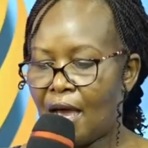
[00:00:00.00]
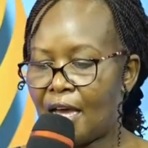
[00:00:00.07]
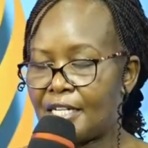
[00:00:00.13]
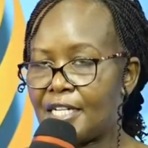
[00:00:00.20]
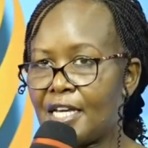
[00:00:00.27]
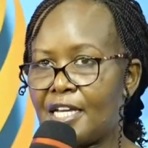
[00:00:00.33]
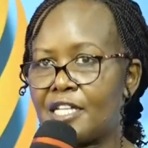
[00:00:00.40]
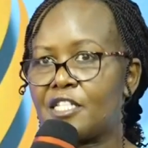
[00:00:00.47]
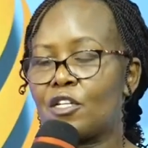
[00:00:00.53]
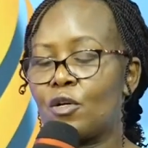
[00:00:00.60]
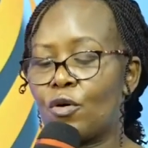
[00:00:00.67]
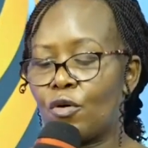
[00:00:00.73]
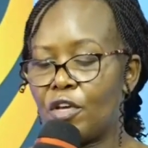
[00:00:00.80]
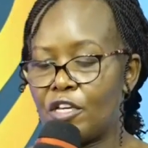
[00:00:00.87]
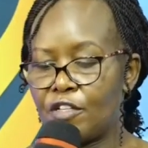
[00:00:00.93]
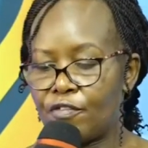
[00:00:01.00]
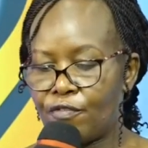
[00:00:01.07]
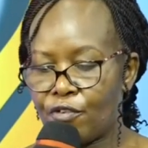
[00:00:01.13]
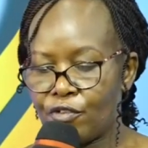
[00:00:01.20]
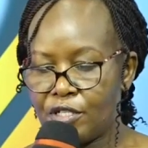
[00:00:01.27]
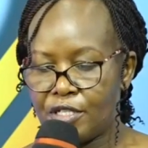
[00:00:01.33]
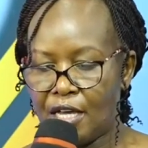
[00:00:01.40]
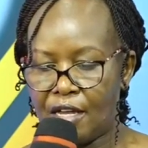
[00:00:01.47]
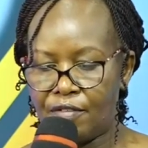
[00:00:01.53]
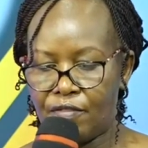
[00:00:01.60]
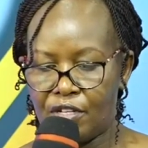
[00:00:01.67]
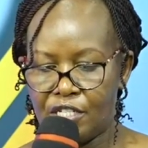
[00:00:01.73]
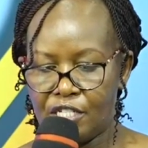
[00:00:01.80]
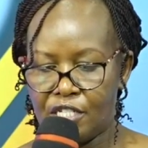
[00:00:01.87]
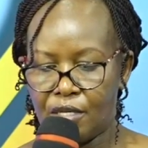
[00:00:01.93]
A diet low in fruits and
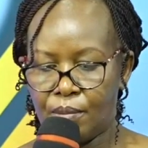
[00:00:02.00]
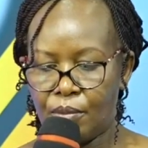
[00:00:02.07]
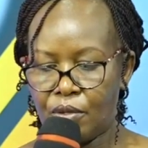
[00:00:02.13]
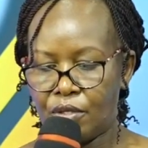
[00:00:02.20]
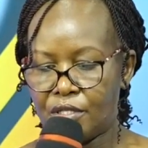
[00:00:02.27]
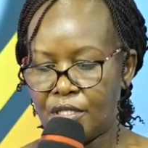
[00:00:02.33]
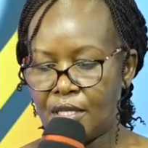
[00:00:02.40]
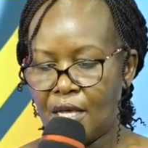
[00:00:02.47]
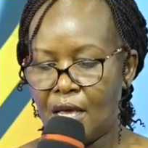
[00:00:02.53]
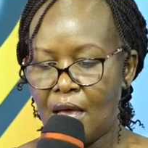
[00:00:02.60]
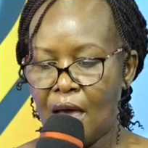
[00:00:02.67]
vegetables.